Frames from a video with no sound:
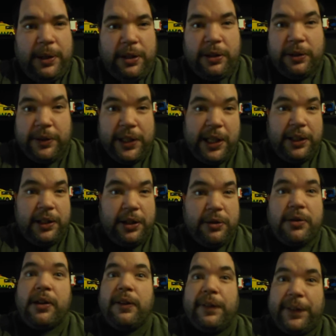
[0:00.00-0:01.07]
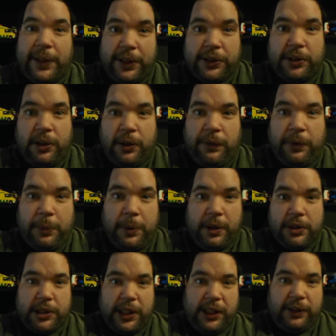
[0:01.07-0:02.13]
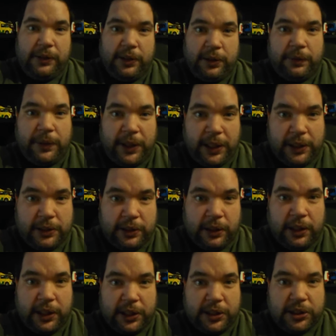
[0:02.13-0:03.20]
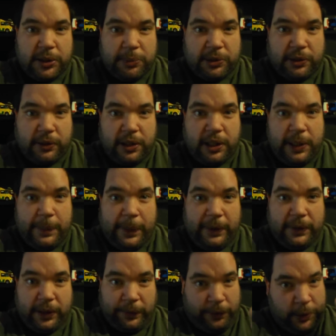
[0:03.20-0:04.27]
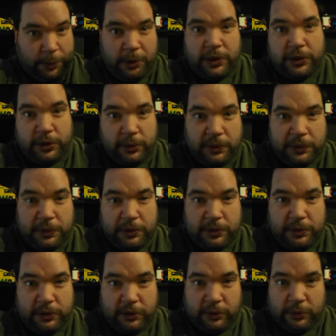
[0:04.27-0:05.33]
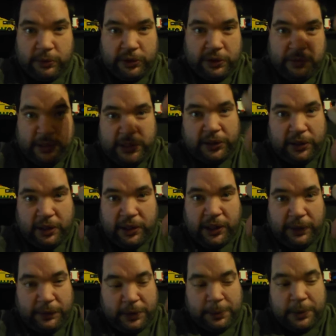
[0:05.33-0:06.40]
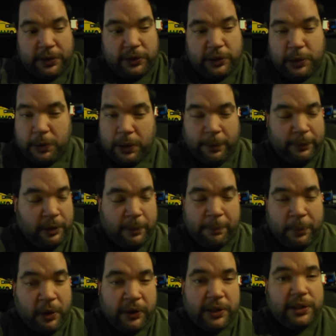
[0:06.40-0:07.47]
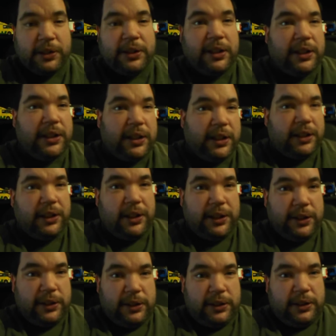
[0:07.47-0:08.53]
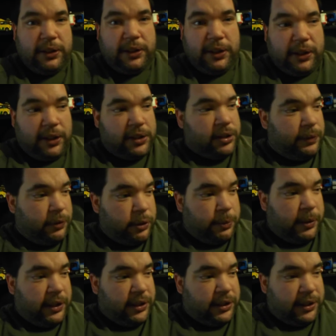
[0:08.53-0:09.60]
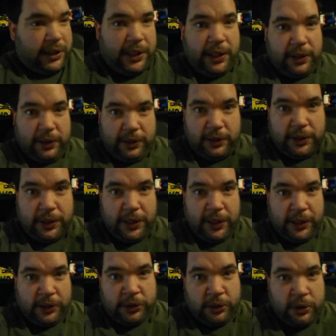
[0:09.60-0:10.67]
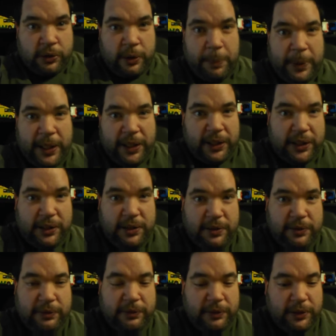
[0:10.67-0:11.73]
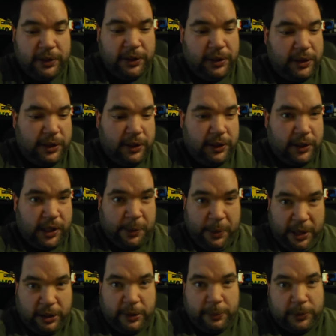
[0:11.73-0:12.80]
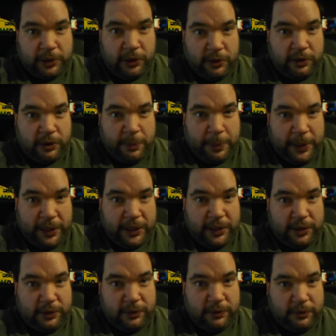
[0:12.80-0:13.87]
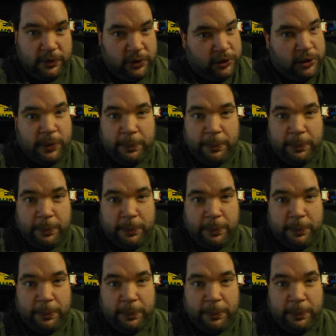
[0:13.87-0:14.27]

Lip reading: on that note, thanks a lot for watching. Don't forget to like and subscribe, if you want to, of course. You can also dislike if you want to. I'm not bothered. As I've always said, it's your opinion. You're welcome to your opinion. Just don't